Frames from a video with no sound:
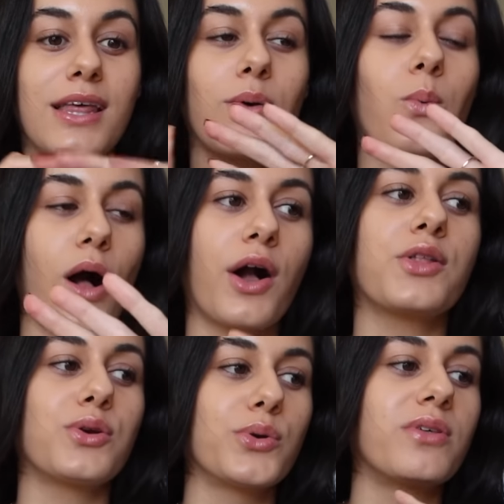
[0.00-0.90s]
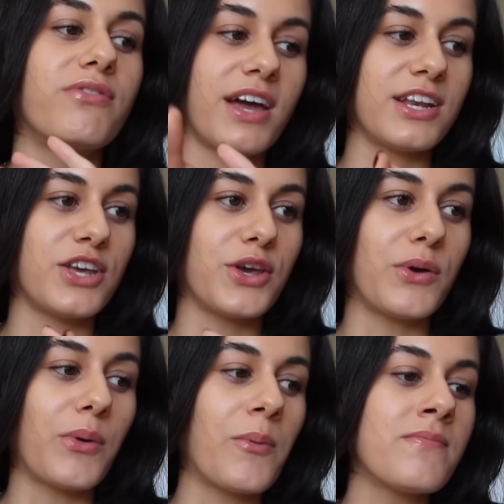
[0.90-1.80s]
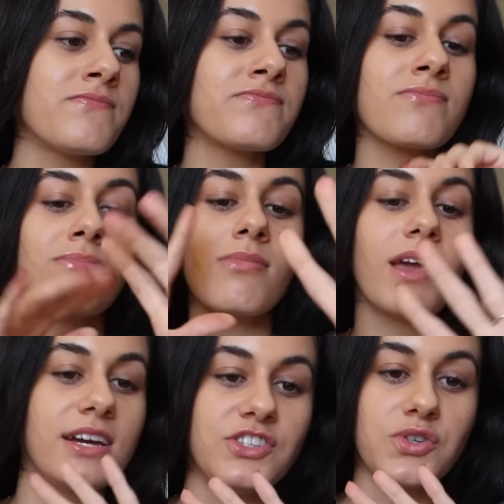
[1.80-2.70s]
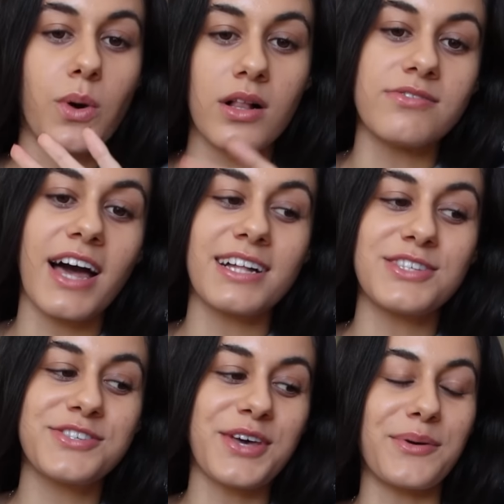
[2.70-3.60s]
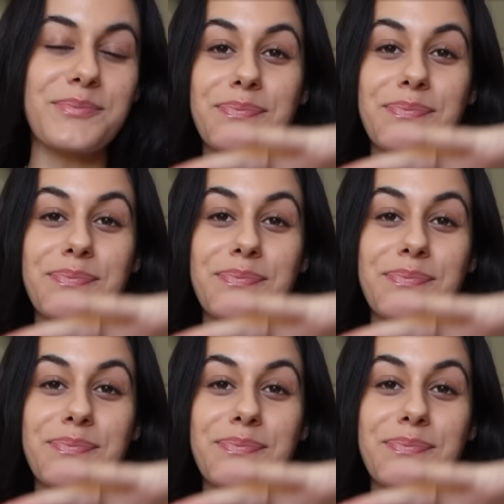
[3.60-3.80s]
like walk through the venue, do all of that. So